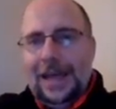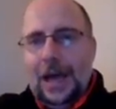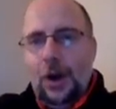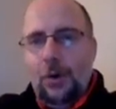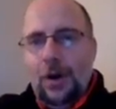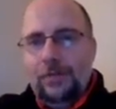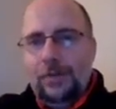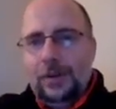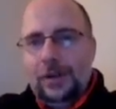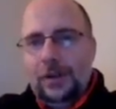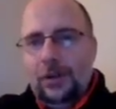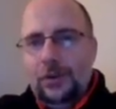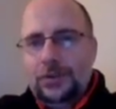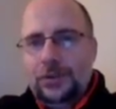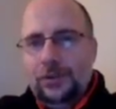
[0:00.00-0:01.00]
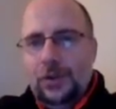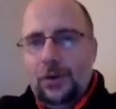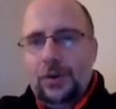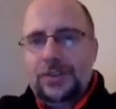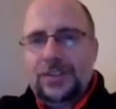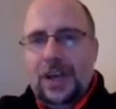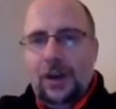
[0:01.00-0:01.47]
However, also
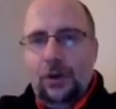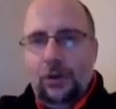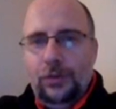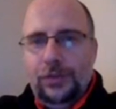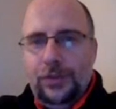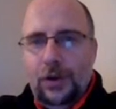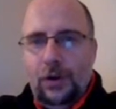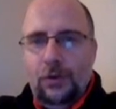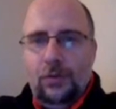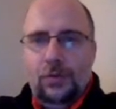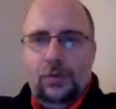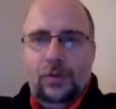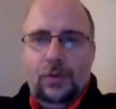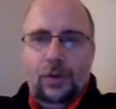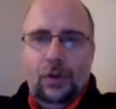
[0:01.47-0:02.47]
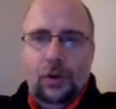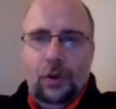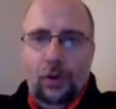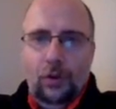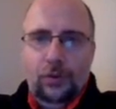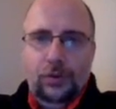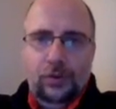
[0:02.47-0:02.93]
notice that although
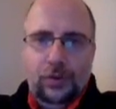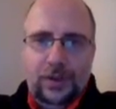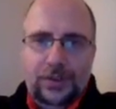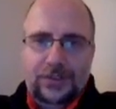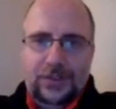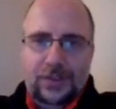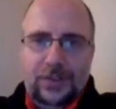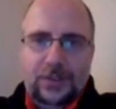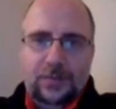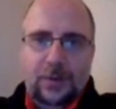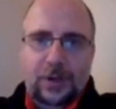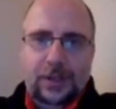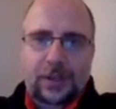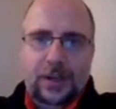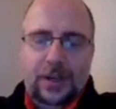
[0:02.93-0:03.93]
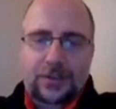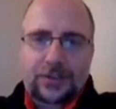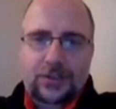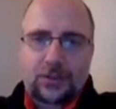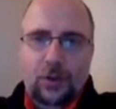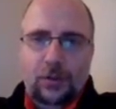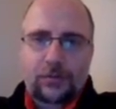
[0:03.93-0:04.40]
all units in this market are
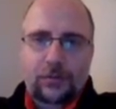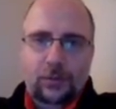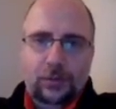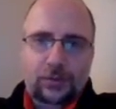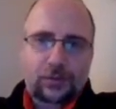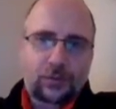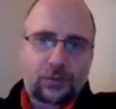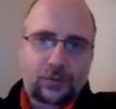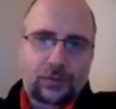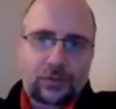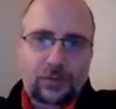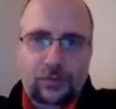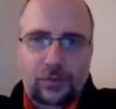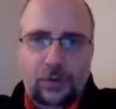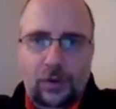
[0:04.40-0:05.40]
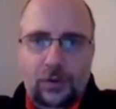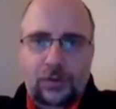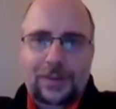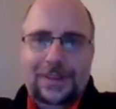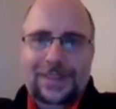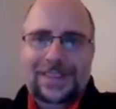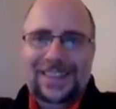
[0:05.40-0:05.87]
sold for €2,
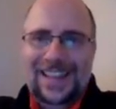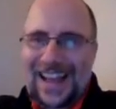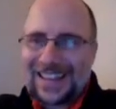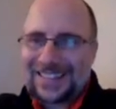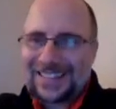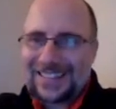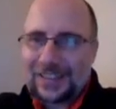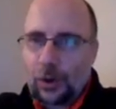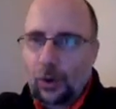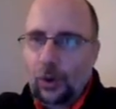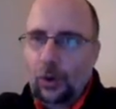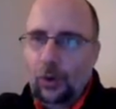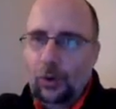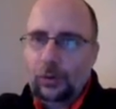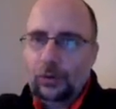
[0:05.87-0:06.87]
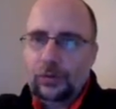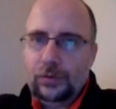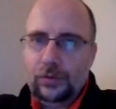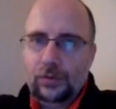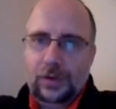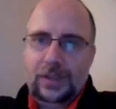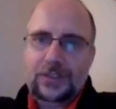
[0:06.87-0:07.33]
not all
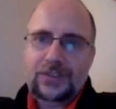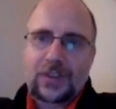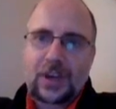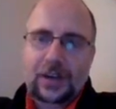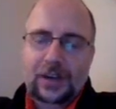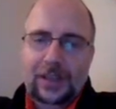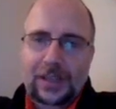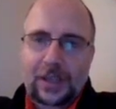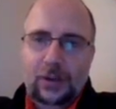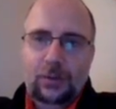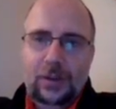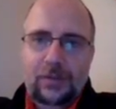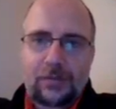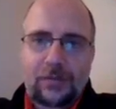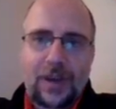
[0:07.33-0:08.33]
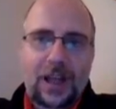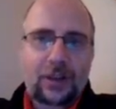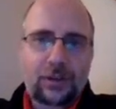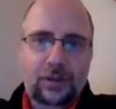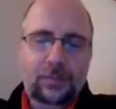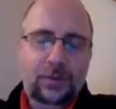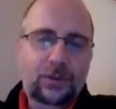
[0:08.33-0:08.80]
units are equally
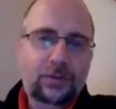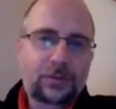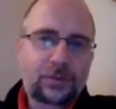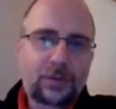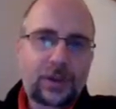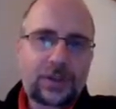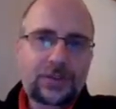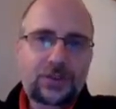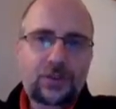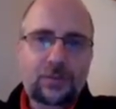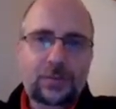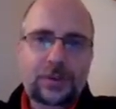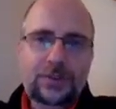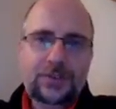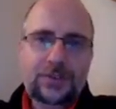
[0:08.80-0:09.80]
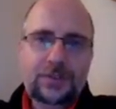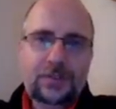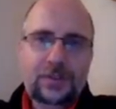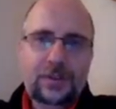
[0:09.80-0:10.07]
valuable to the consumers.